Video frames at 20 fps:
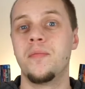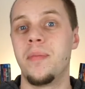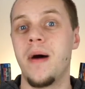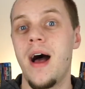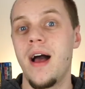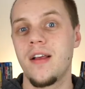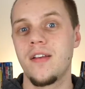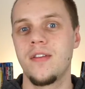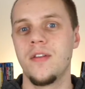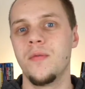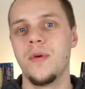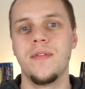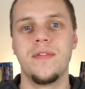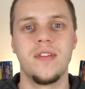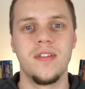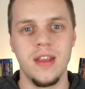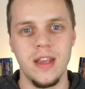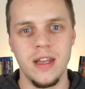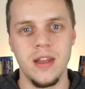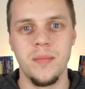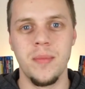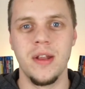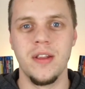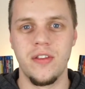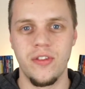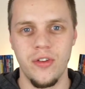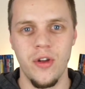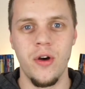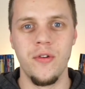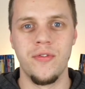box that we've seen them in
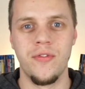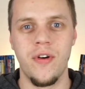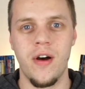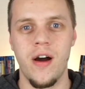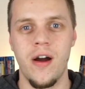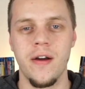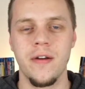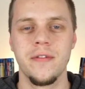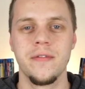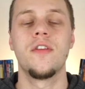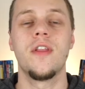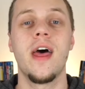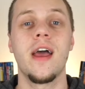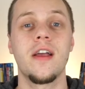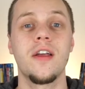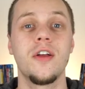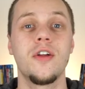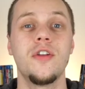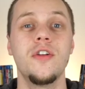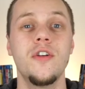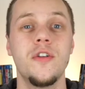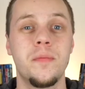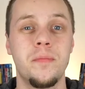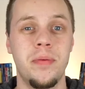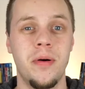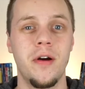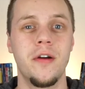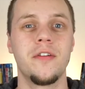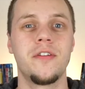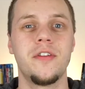so far. So that concludes
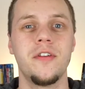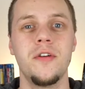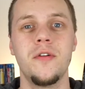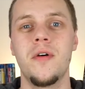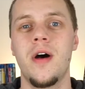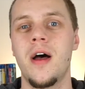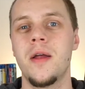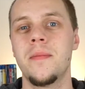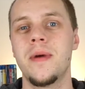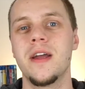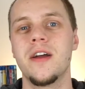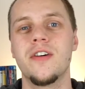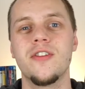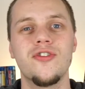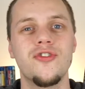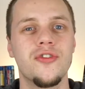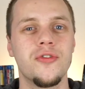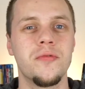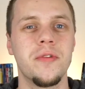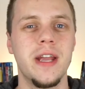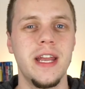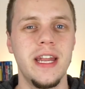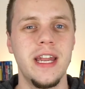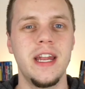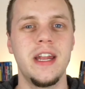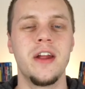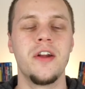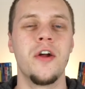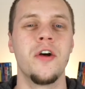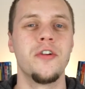part two on my
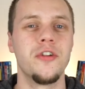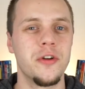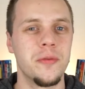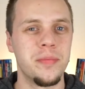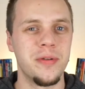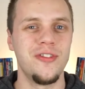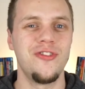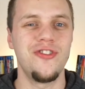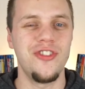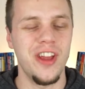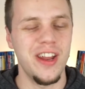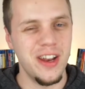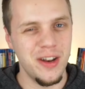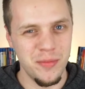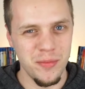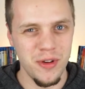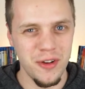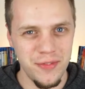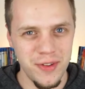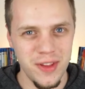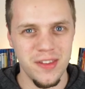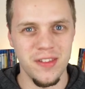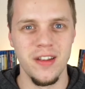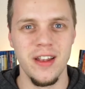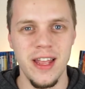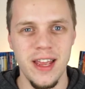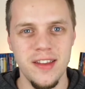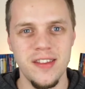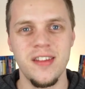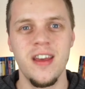underrated and underappreciated movies
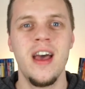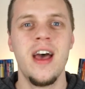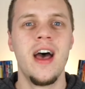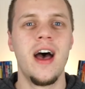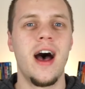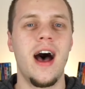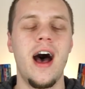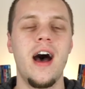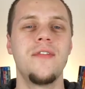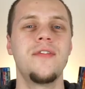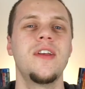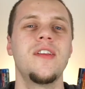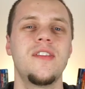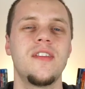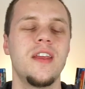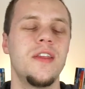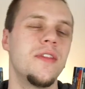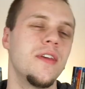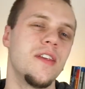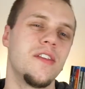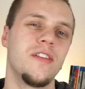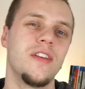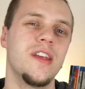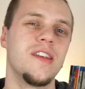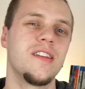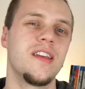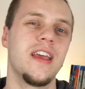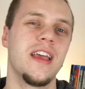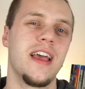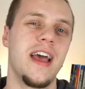list. Obviously this
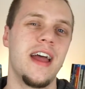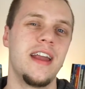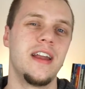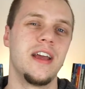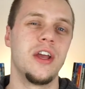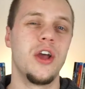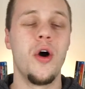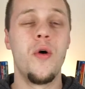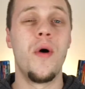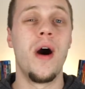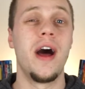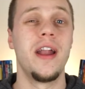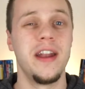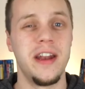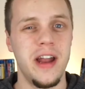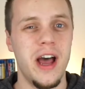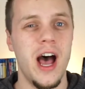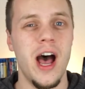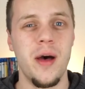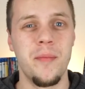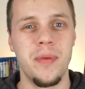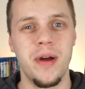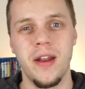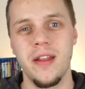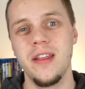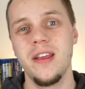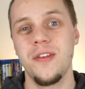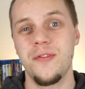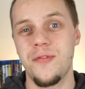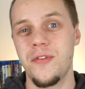list can kind of go on and on, but at
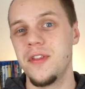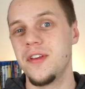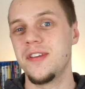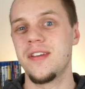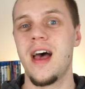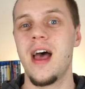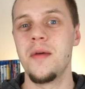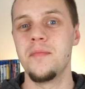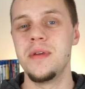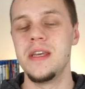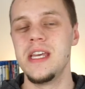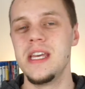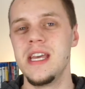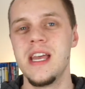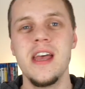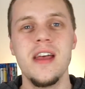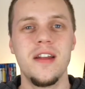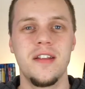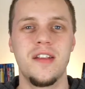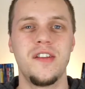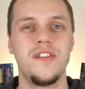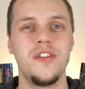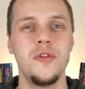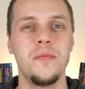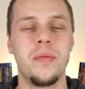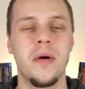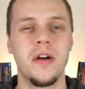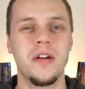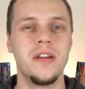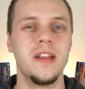least for the time being, it's a
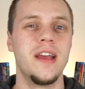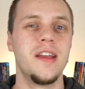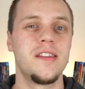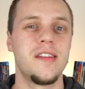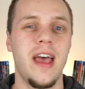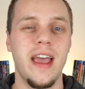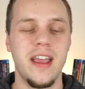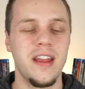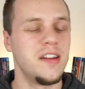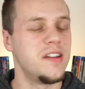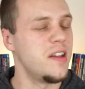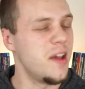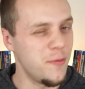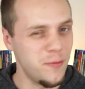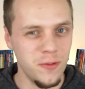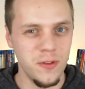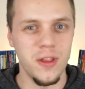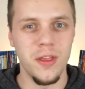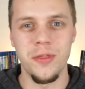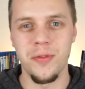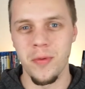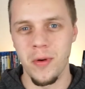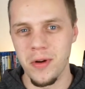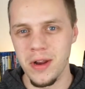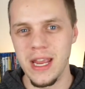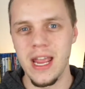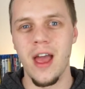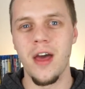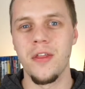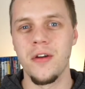two-part list. I could definitely throw
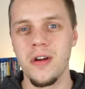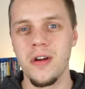together